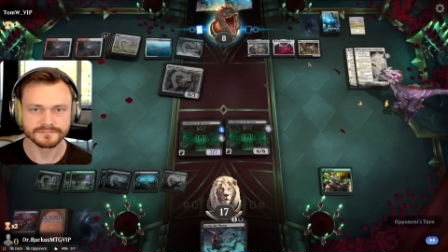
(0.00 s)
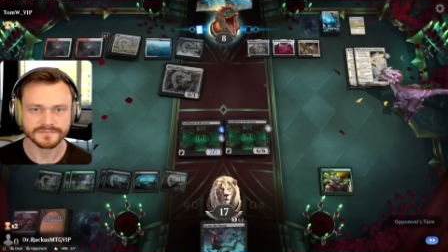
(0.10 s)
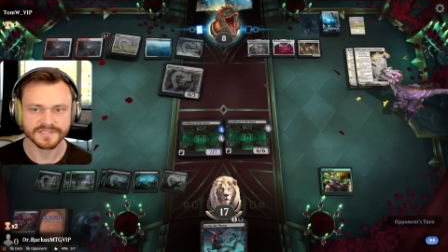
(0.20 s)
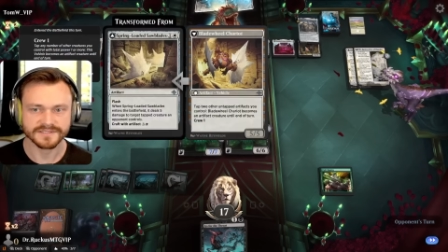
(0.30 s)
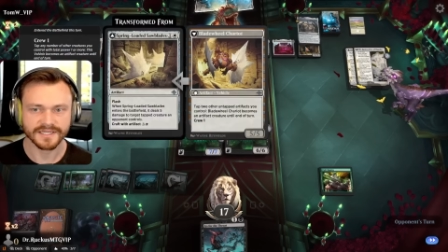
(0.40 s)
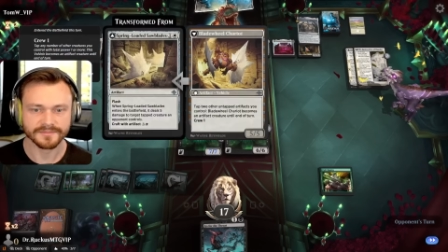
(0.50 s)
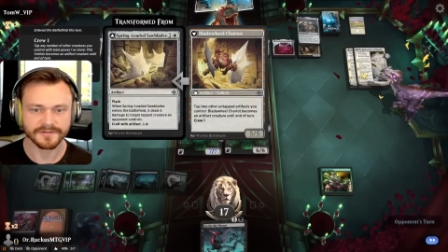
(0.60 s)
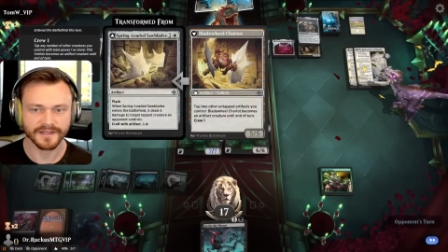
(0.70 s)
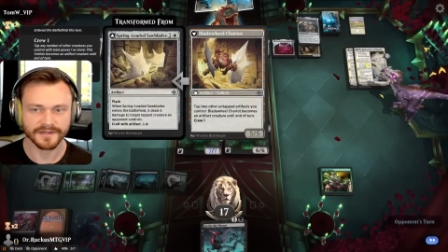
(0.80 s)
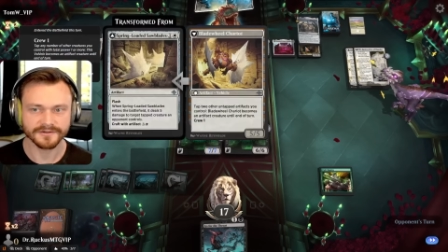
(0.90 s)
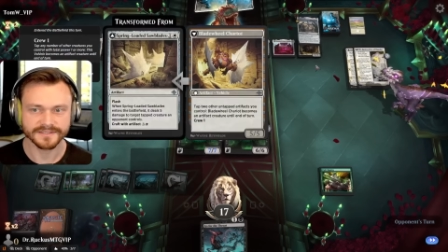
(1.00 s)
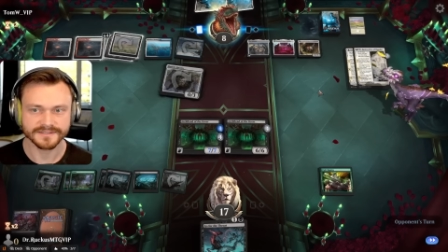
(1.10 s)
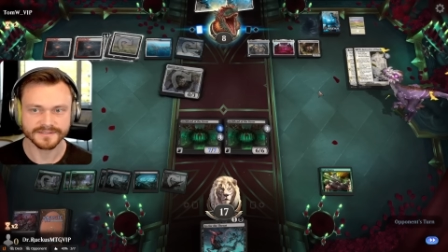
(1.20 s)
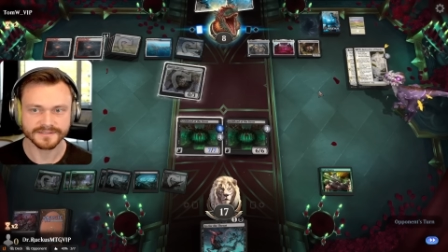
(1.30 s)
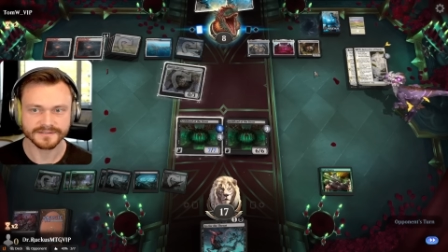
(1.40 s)
Doesn't stop the flyer, at
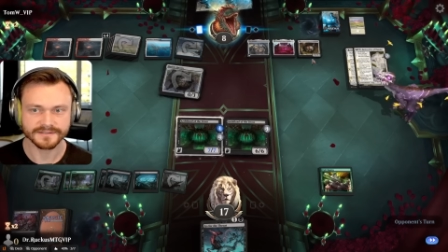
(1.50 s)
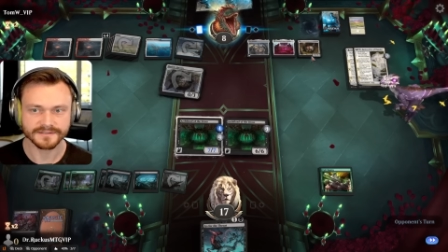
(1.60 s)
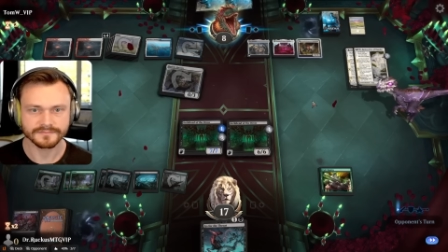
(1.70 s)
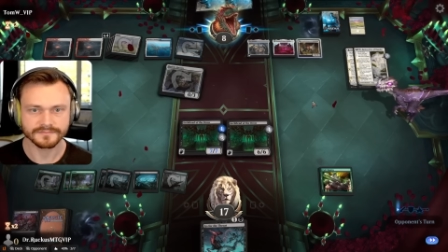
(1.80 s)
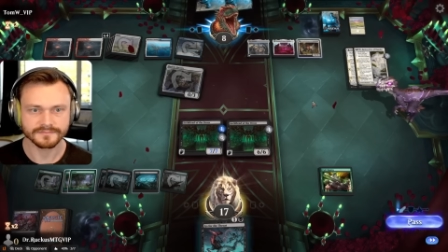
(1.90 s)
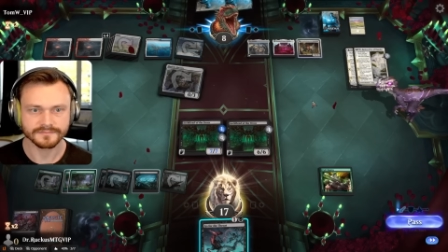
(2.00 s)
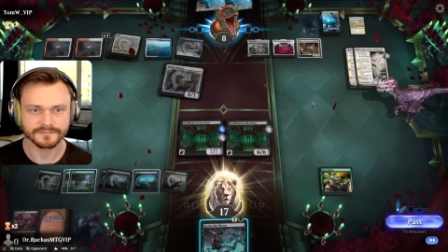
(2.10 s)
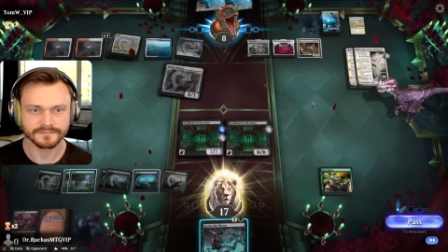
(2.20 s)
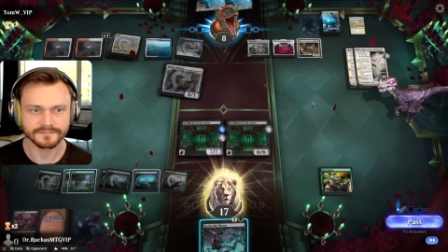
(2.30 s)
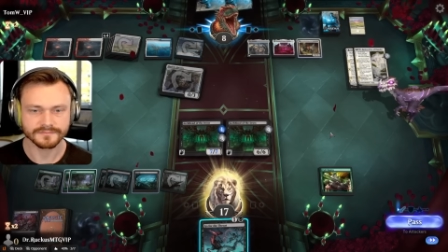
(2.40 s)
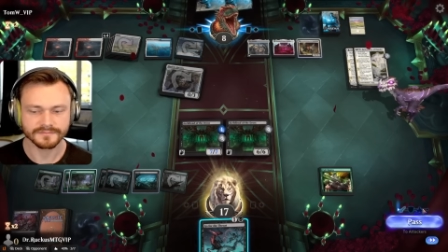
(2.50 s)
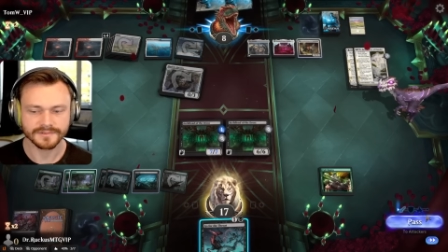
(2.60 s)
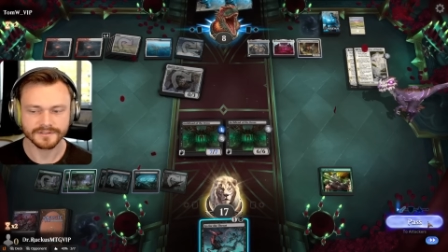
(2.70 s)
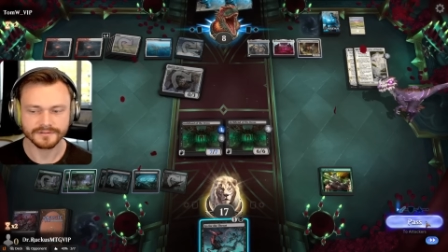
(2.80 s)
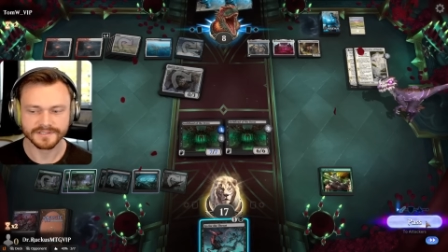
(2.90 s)
least.
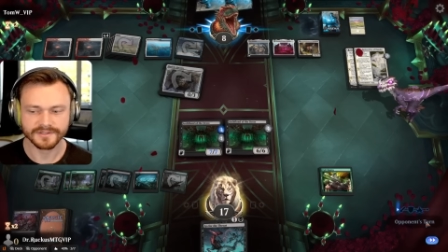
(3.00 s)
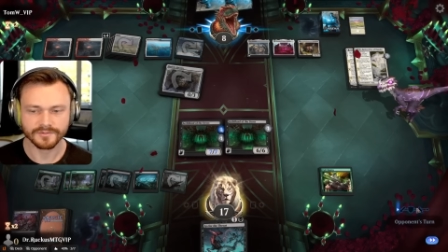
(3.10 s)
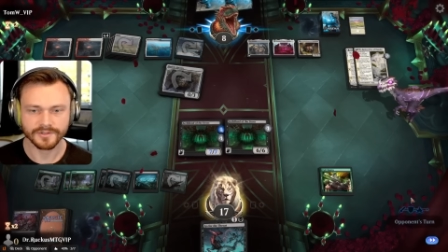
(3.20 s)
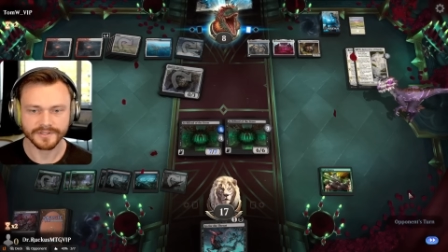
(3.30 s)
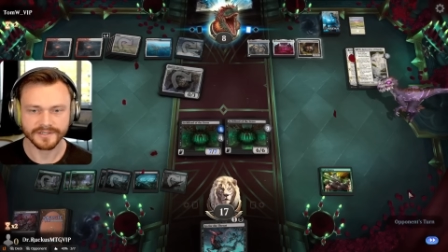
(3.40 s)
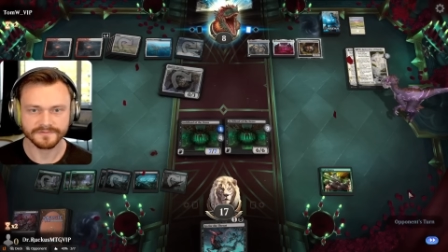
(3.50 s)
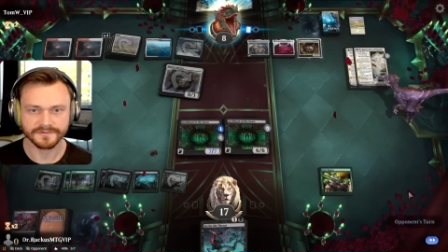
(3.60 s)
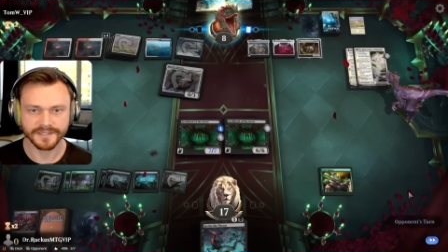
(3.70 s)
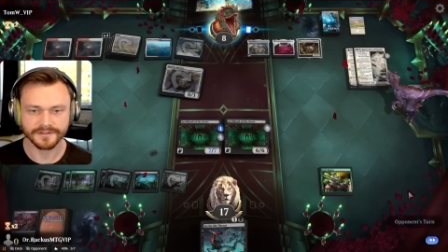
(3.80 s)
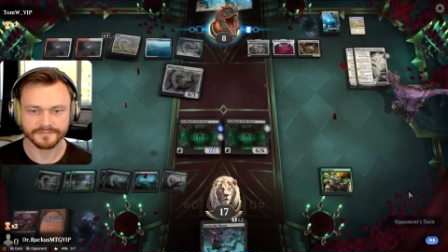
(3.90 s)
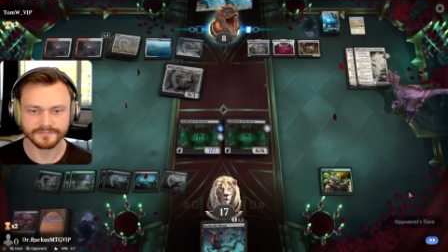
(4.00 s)
Looks like we're okay for now.